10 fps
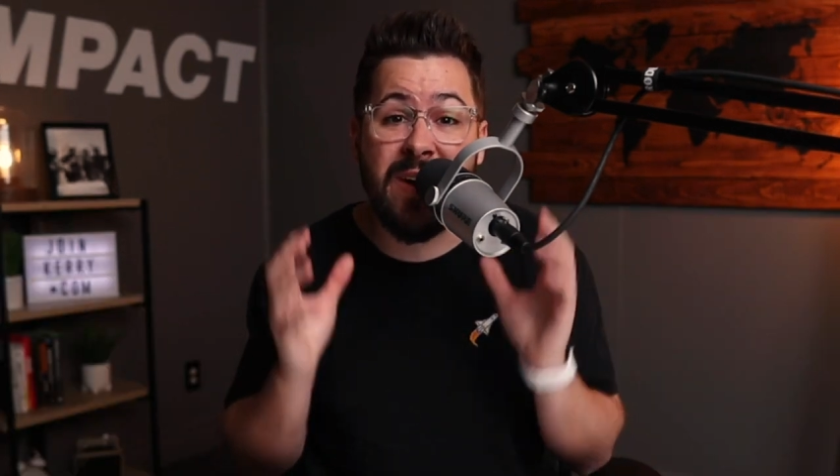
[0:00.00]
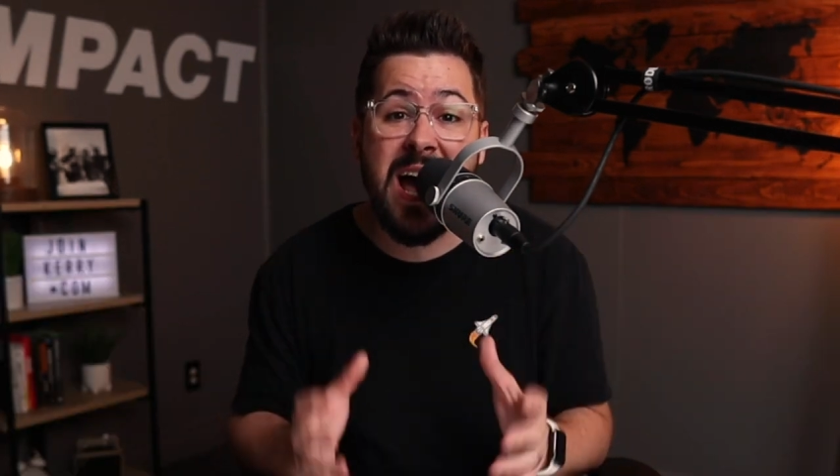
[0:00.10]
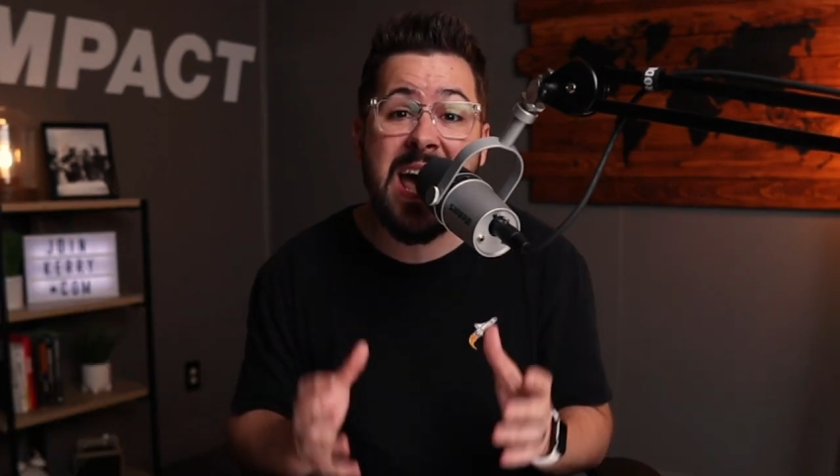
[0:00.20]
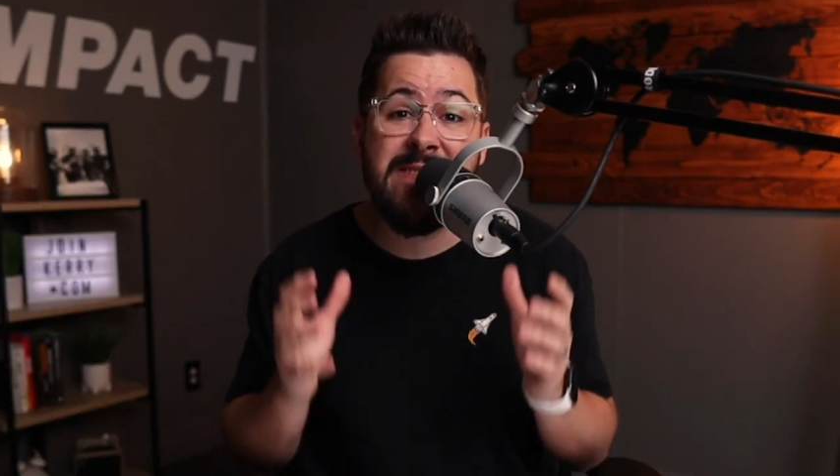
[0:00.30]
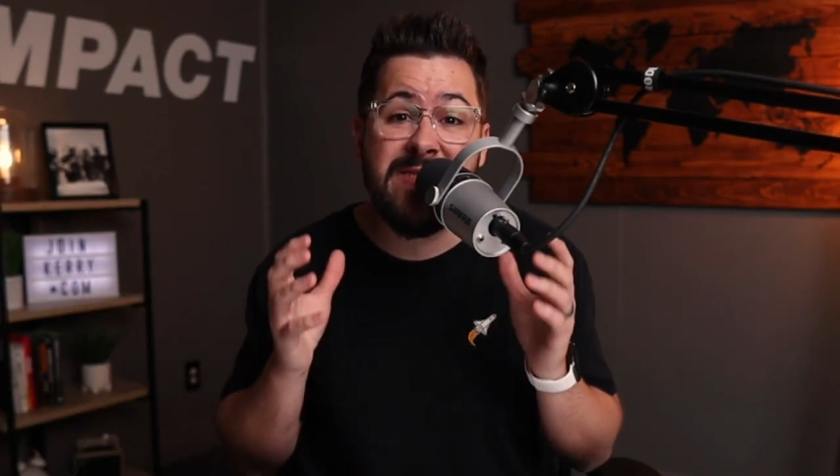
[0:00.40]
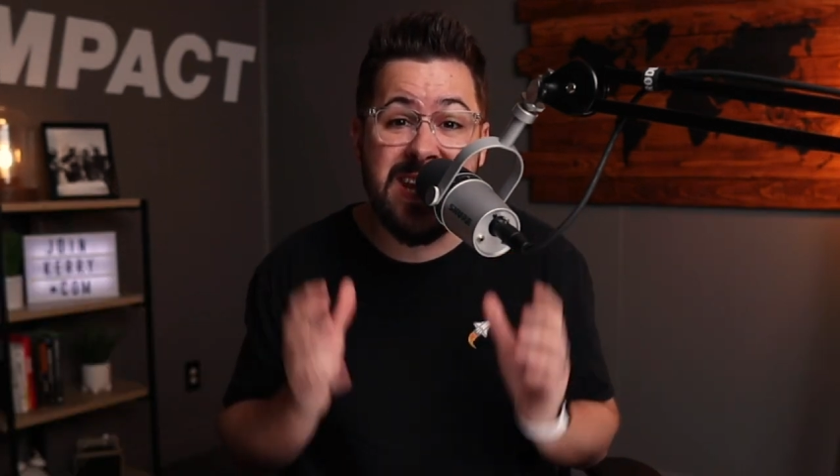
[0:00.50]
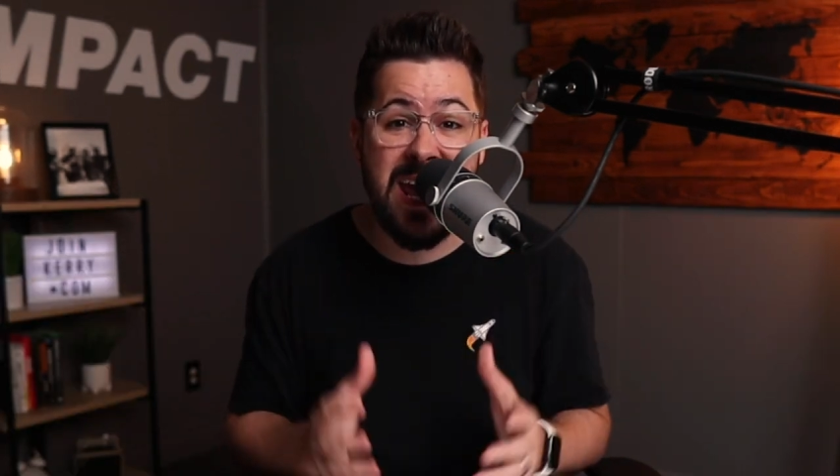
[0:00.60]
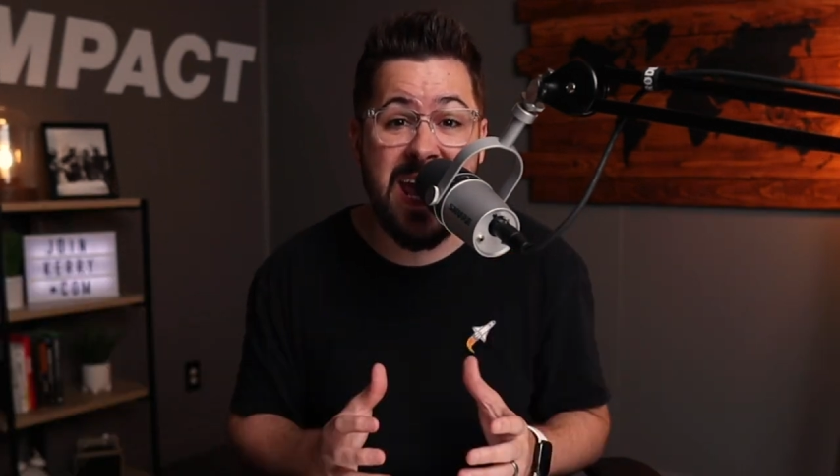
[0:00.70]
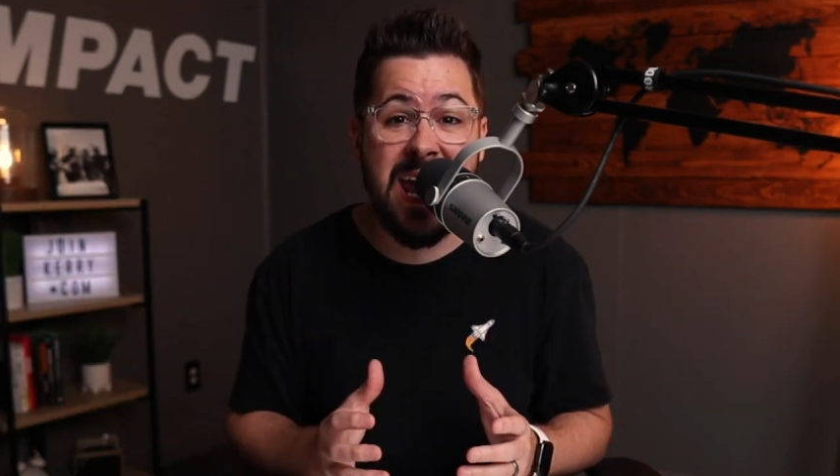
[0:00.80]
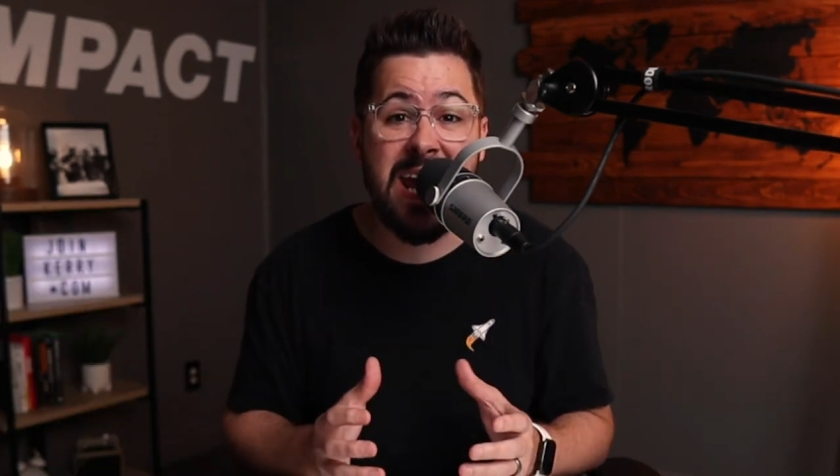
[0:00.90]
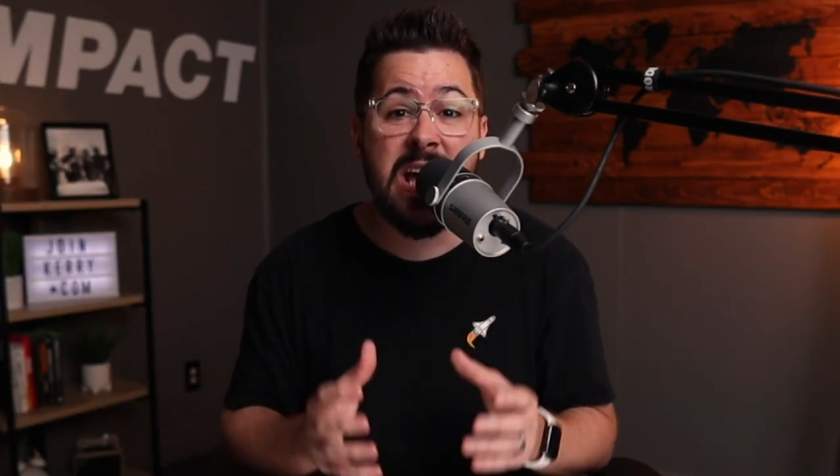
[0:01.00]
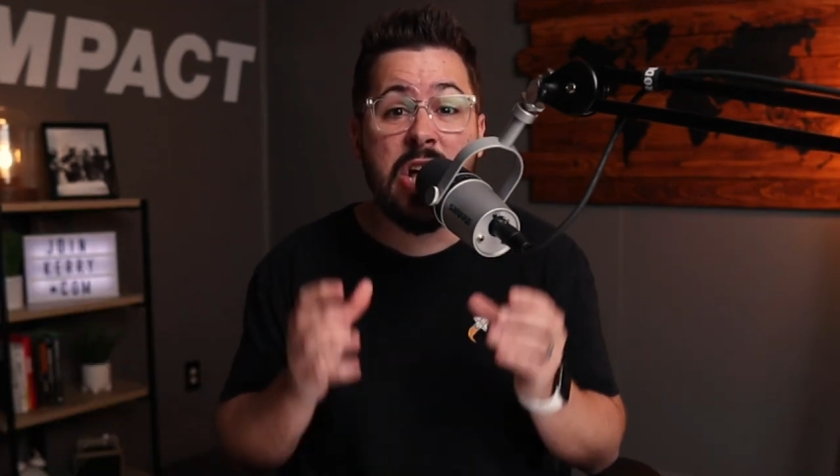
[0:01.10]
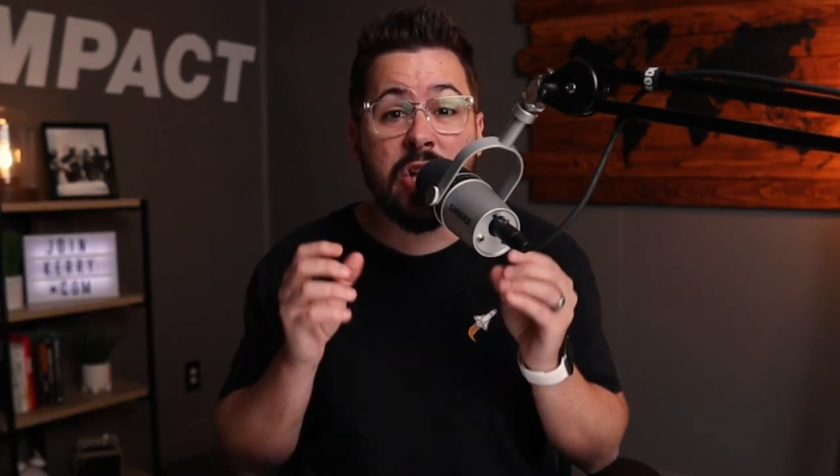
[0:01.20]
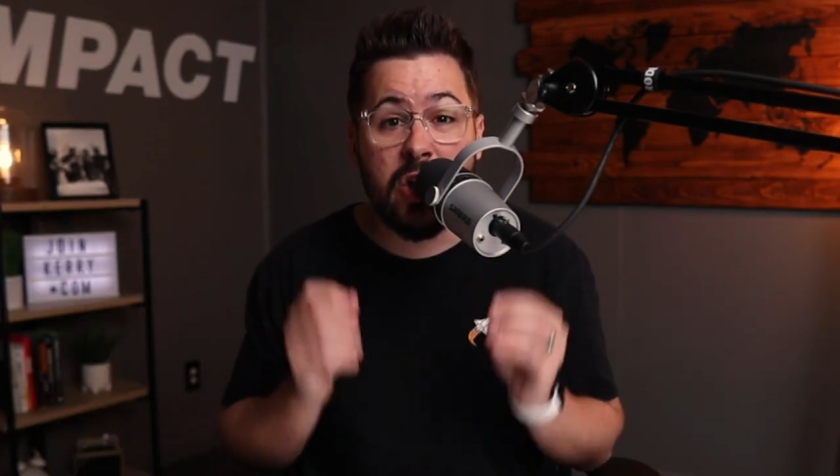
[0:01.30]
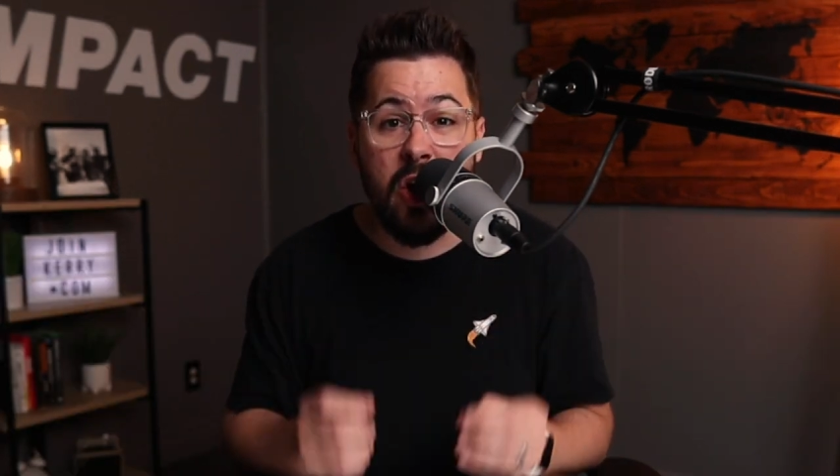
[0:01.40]
five day
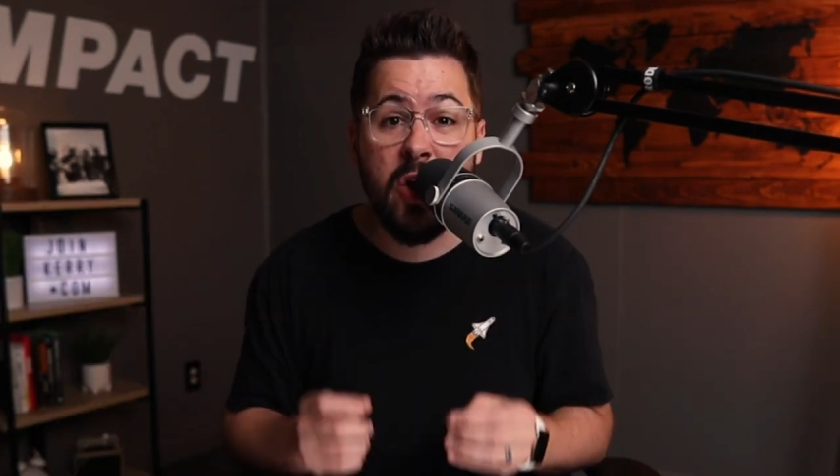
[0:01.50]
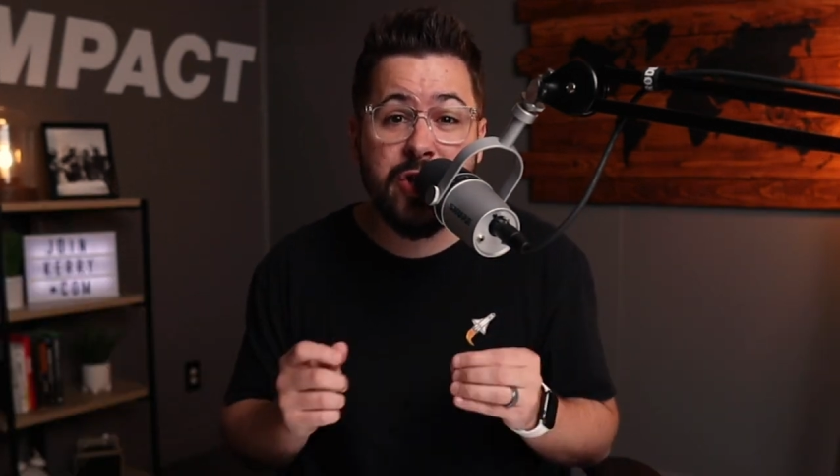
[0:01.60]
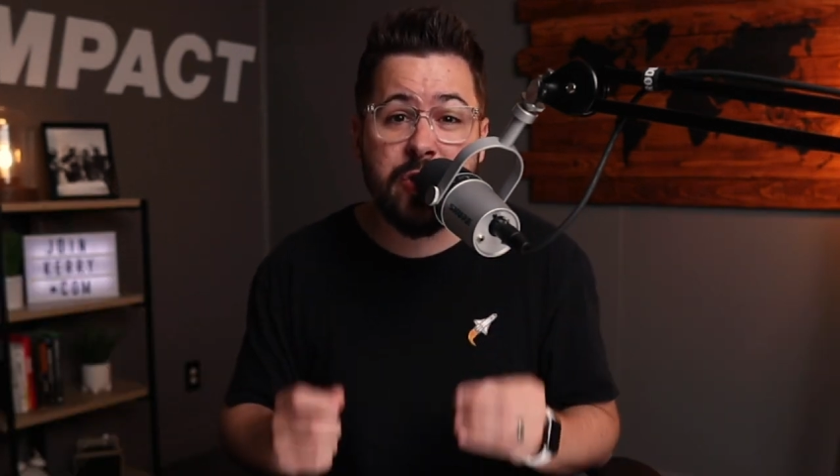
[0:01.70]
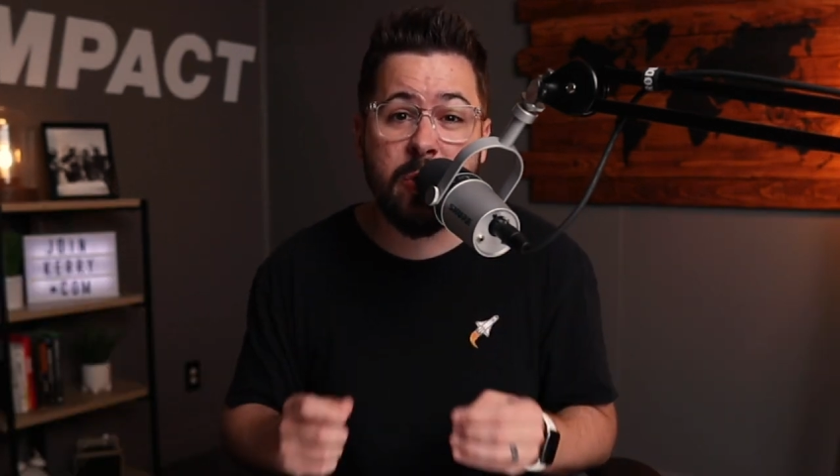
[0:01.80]
launch